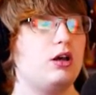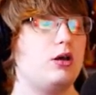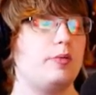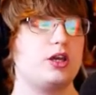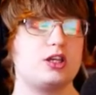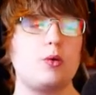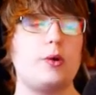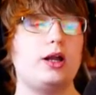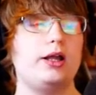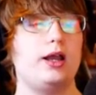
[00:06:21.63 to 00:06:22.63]
Because it
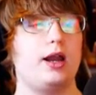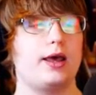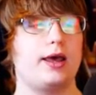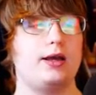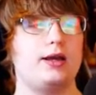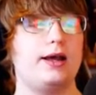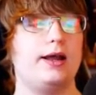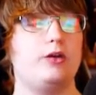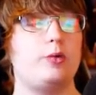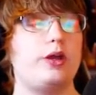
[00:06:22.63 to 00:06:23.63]
will heal again
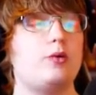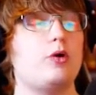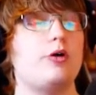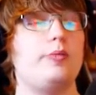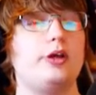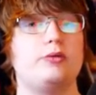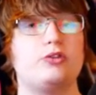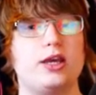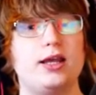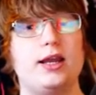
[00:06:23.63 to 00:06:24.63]
and we won't be able to
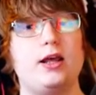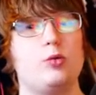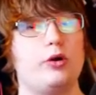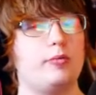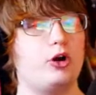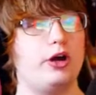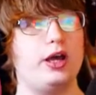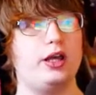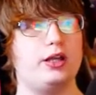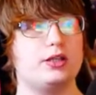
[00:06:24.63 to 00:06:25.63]
kill it in one more
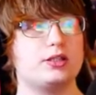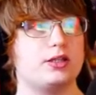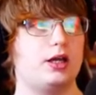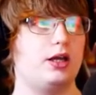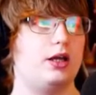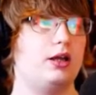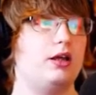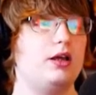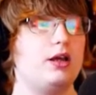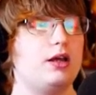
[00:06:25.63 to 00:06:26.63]
hit. So
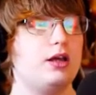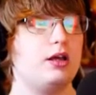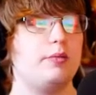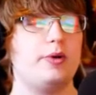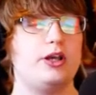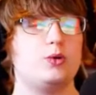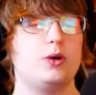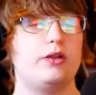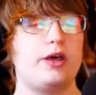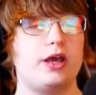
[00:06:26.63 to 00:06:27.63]
might as well.
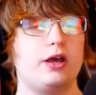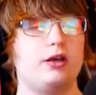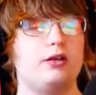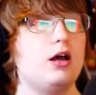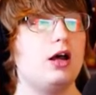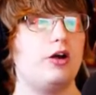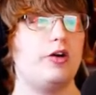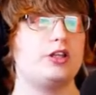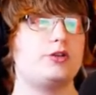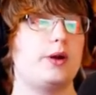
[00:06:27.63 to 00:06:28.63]
There you go. All right,
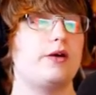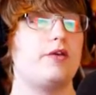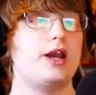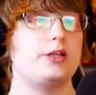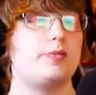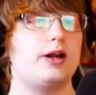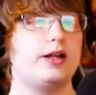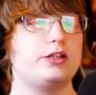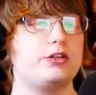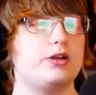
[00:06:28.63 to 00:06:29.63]
so we have the next
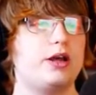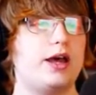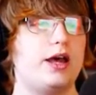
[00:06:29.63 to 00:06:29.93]
plant, uh,